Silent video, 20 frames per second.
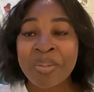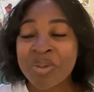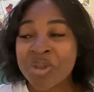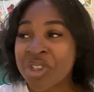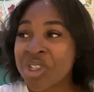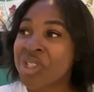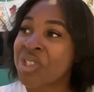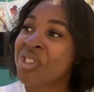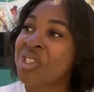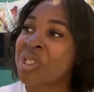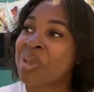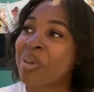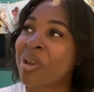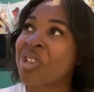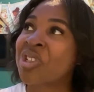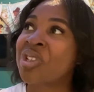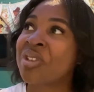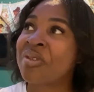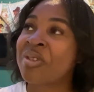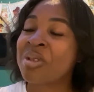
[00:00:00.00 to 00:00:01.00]
just
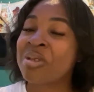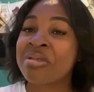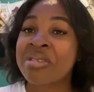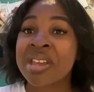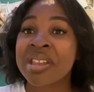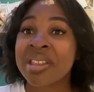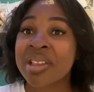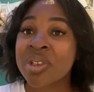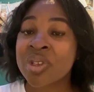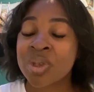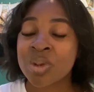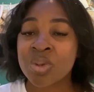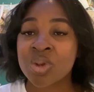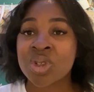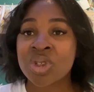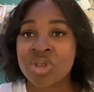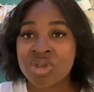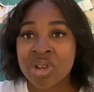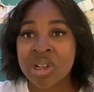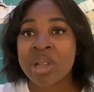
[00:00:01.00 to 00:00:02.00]
especially if you think that
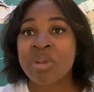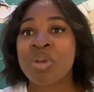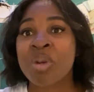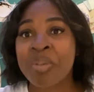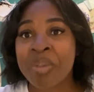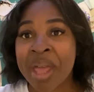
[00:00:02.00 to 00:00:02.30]
someone's struggling with